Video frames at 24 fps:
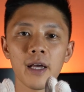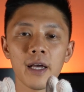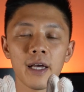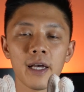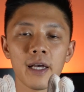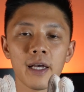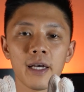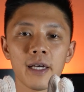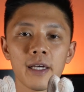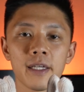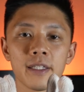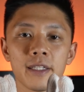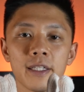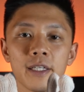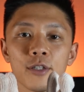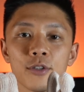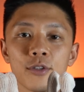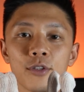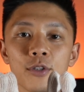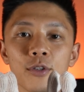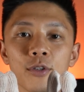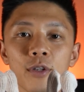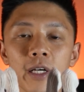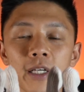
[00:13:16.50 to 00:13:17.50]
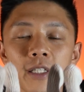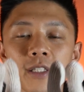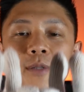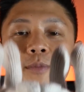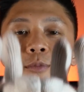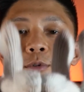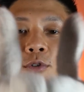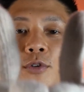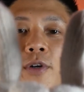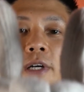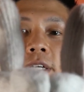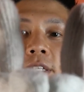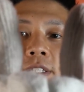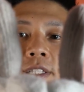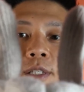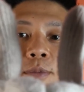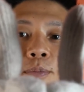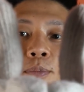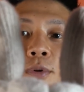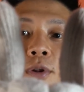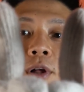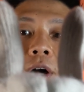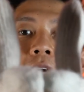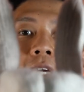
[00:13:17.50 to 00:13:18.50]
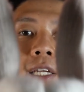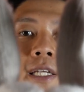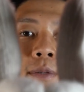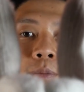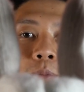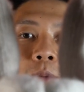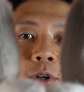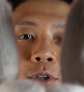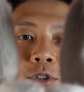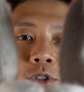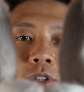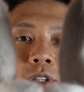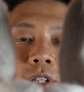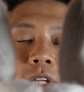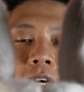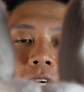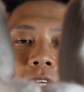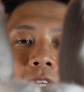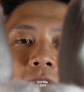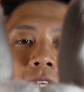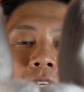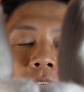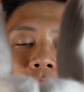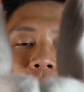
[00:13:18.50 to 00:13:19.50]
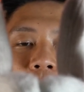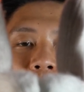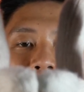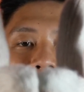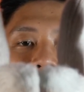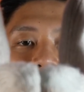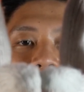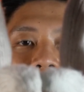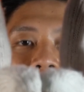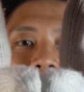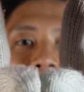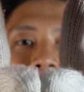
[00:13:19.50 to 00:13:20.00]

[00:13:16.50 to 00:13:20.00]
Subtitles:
and they'll do like some crazy blinding motion like this,